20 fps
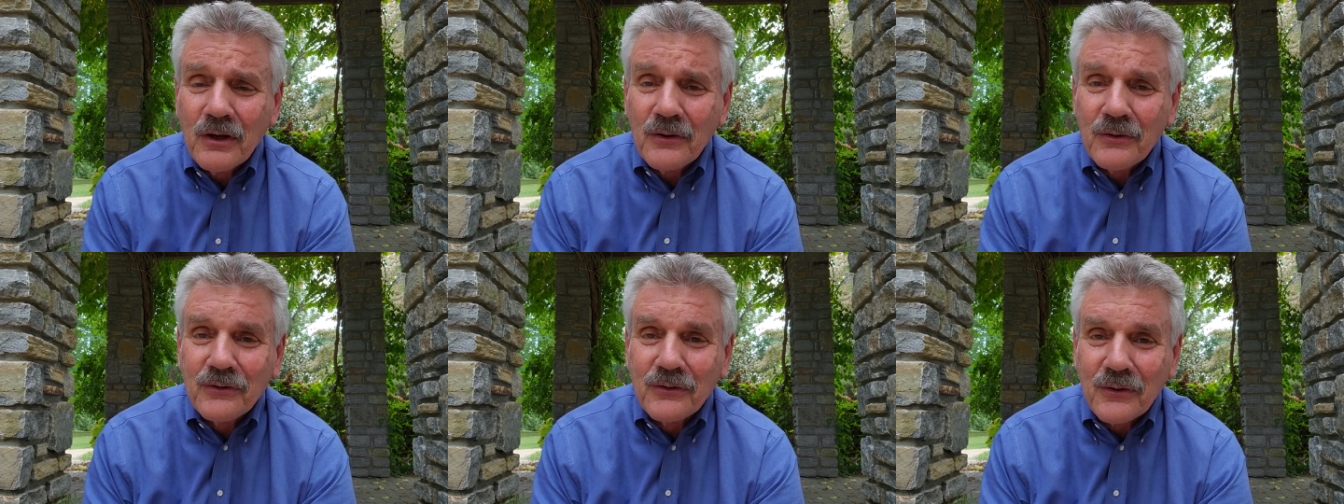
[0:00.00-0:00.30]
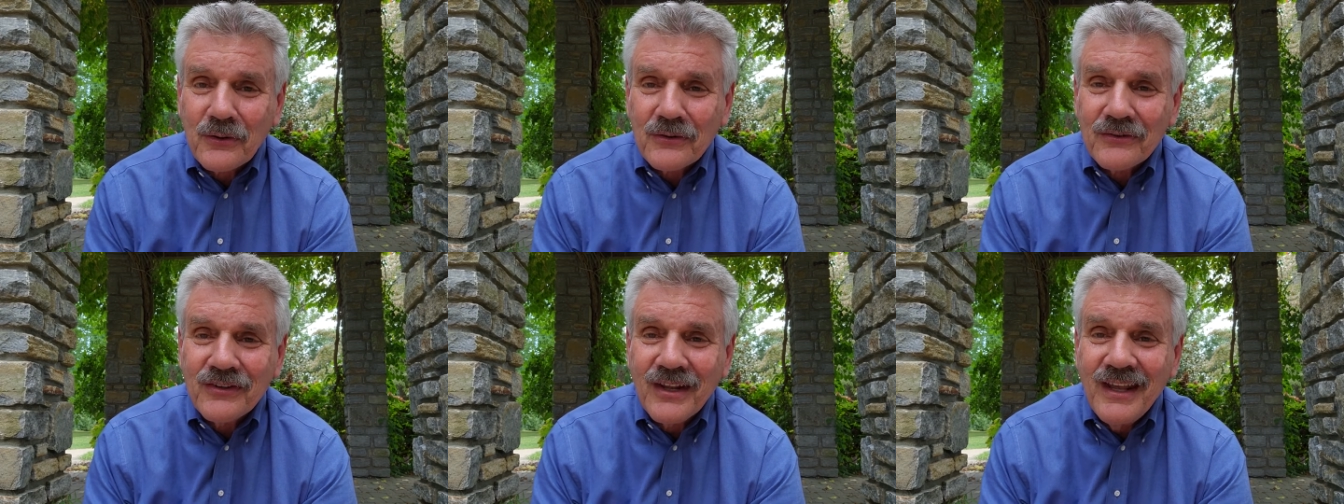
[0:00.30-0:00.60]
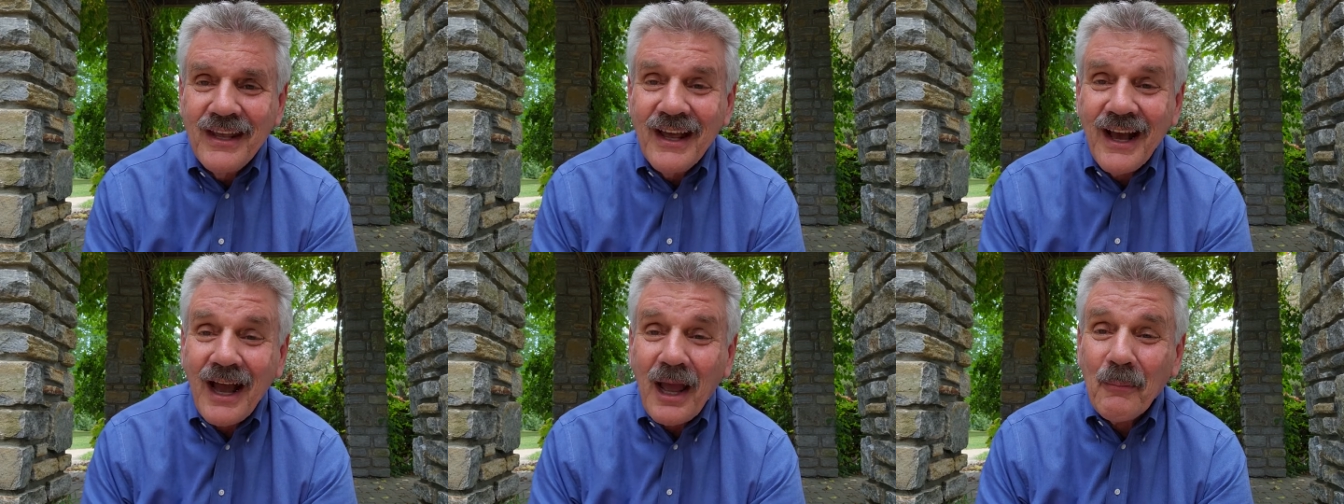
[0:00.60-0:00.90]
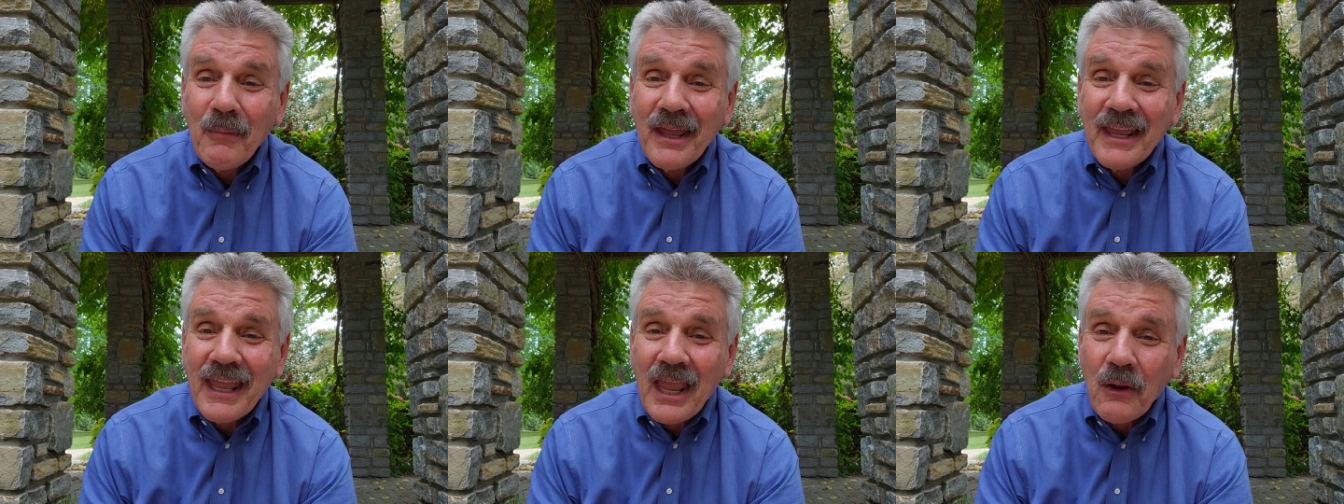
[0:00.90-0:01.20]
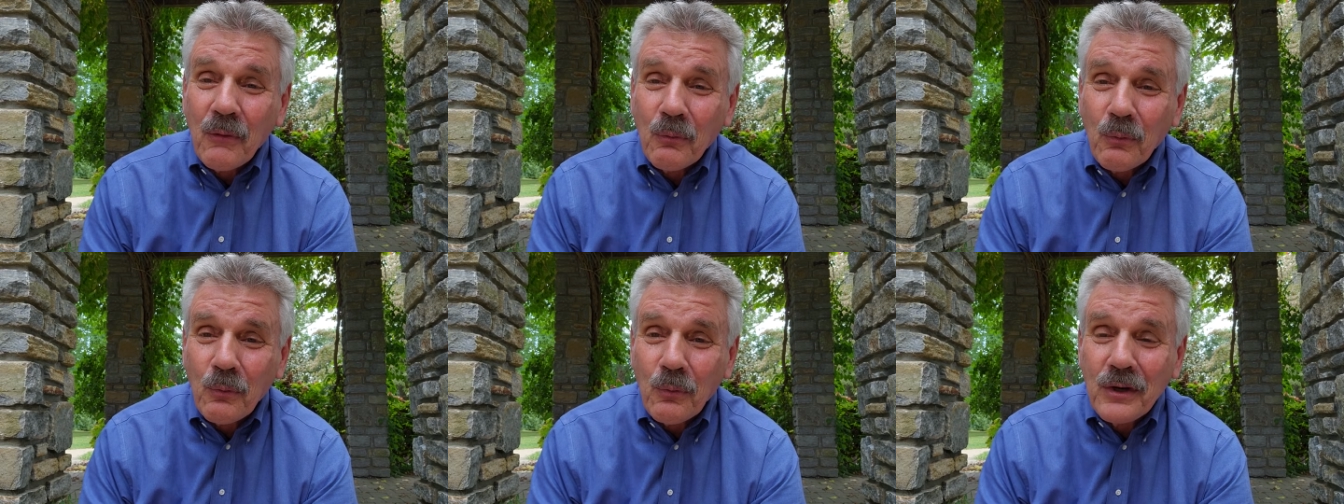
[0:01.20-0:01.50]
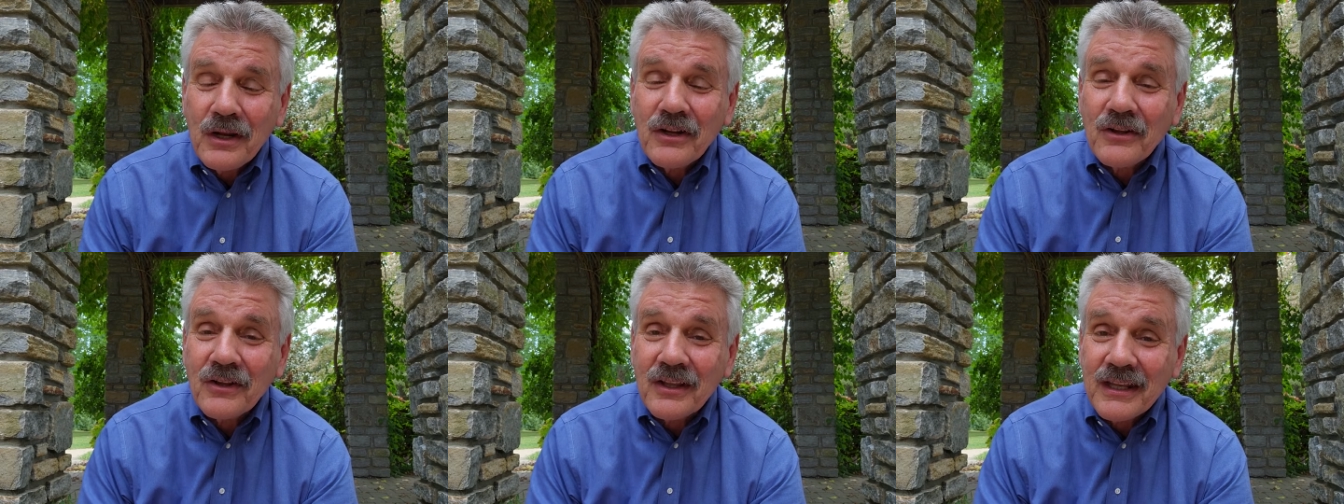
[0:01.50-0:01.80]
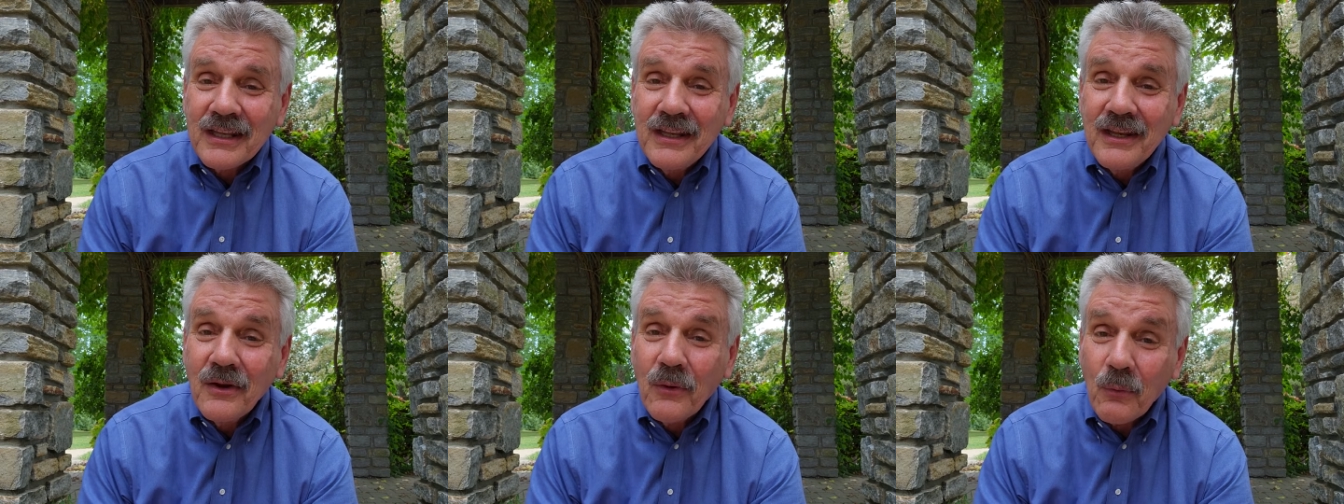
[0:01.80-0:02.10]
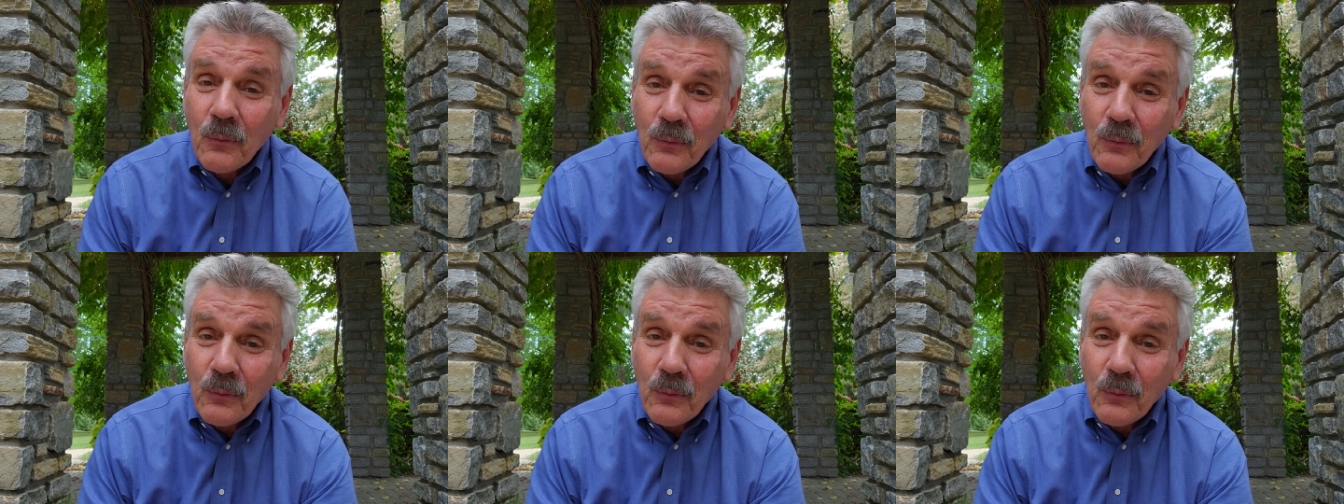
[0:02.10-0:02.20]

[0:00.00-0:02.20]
realtors, I make a really,